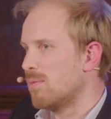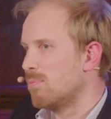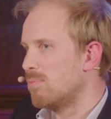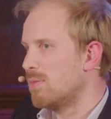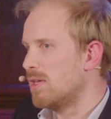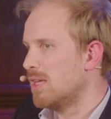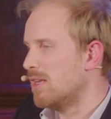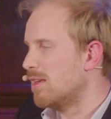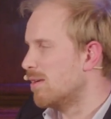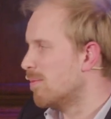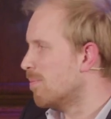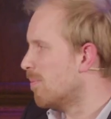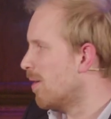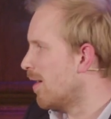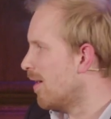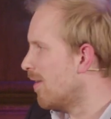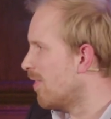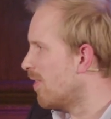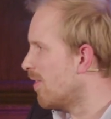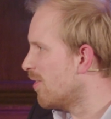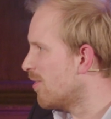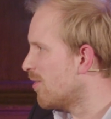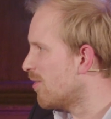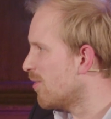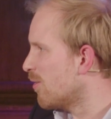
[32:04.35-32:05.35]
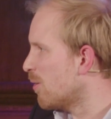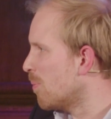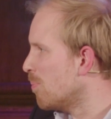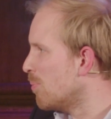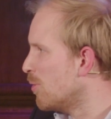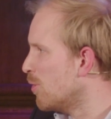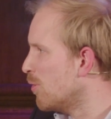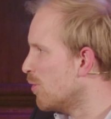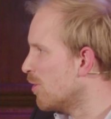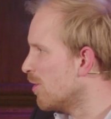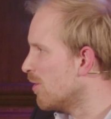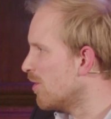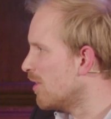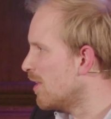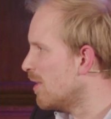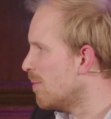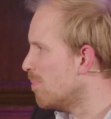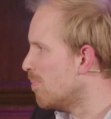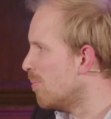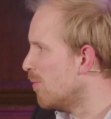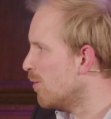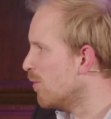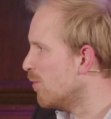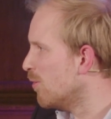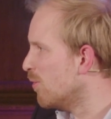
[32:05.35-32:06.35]
beaten by this computer
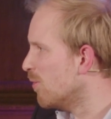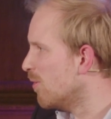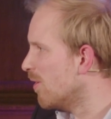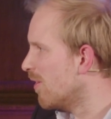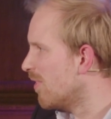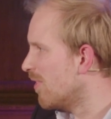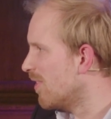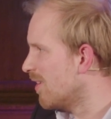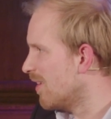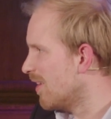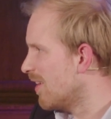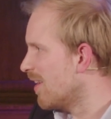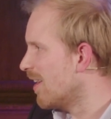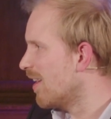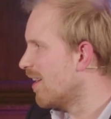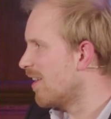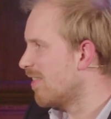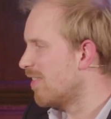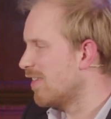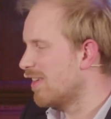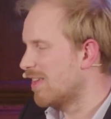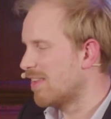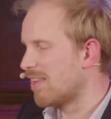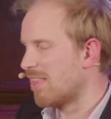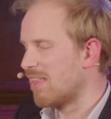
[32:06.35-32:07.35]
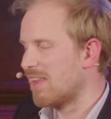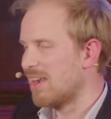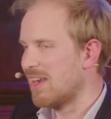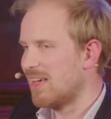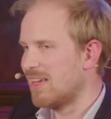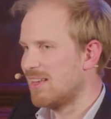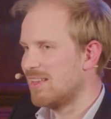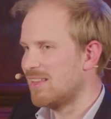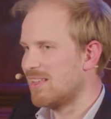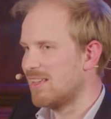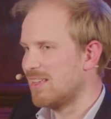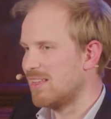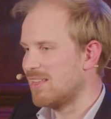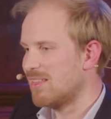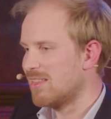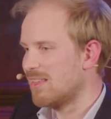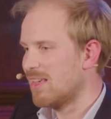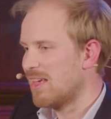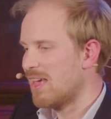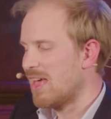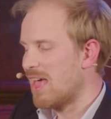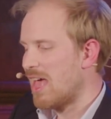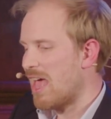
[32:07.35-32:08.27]
Deep Blue at the end of the 90s.